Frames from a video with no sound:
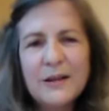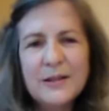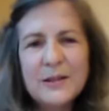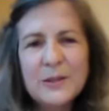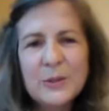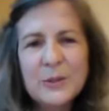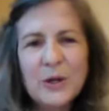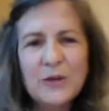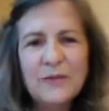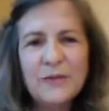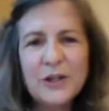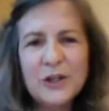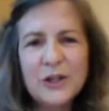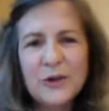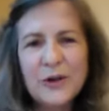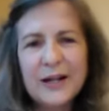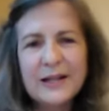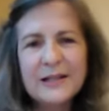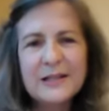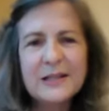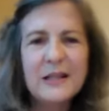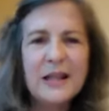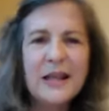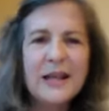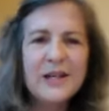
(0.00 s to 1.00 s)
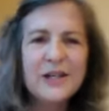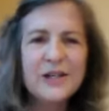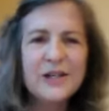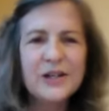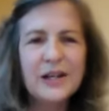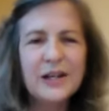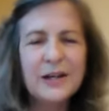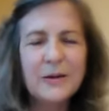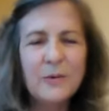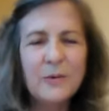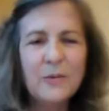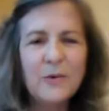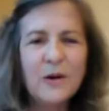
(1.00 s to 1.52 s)
sort of a
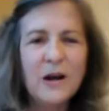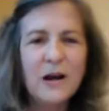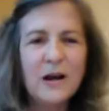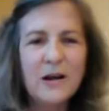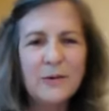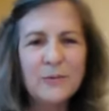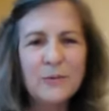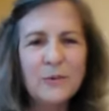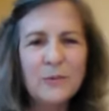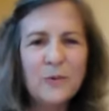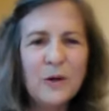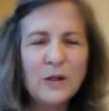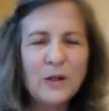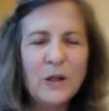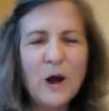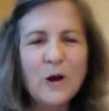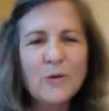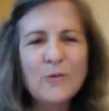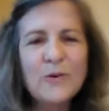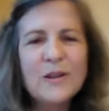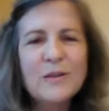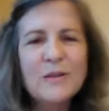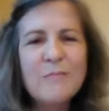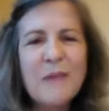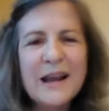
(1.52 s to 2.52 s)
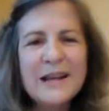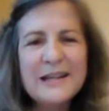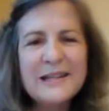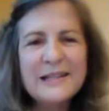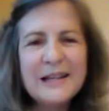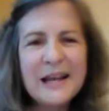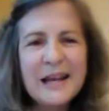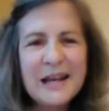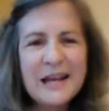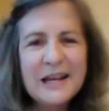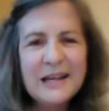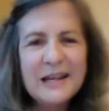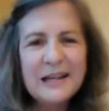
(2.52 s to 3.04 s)
translation along with my
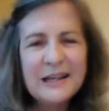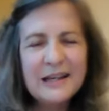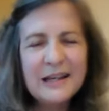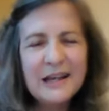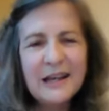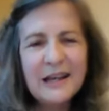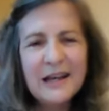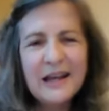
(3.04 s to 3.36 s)
take.